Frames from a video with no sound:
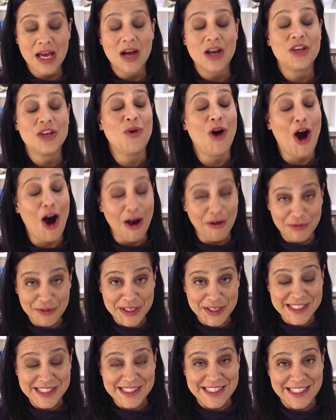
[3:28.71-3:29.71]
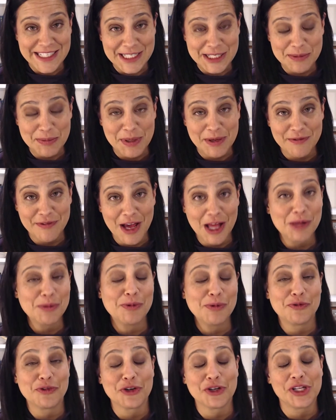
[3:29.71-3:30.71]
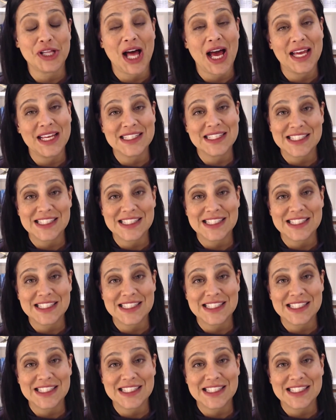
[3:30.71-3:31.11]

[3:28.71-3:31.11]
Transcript: You obviously need to be available for your clients